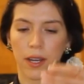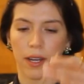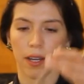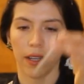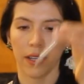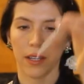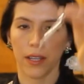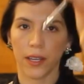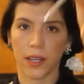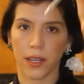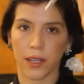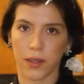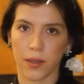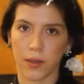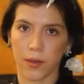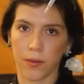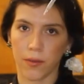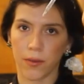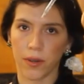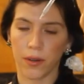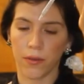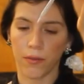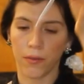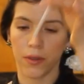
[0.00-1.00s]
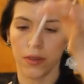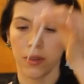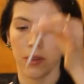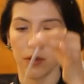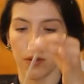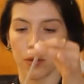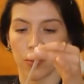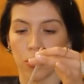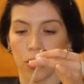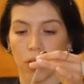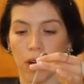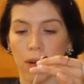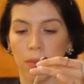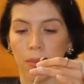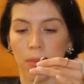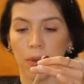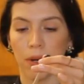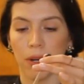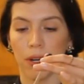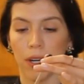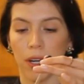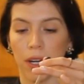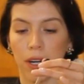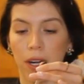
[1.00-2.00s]
I like the one with the
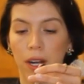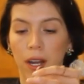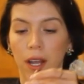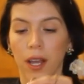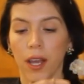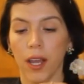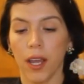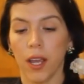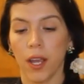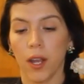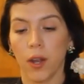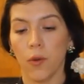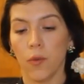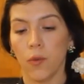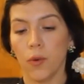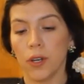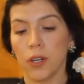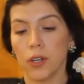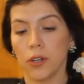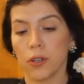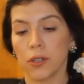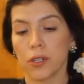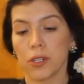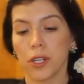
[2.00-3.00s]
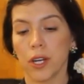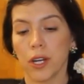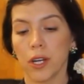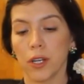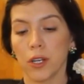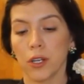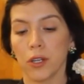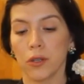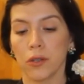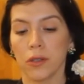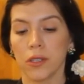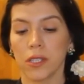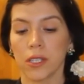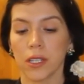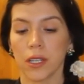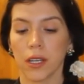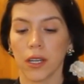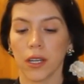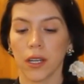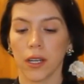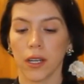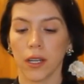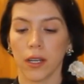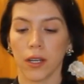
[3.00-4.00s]
dropper, and when you're done using
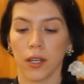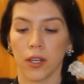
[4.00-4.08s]
it,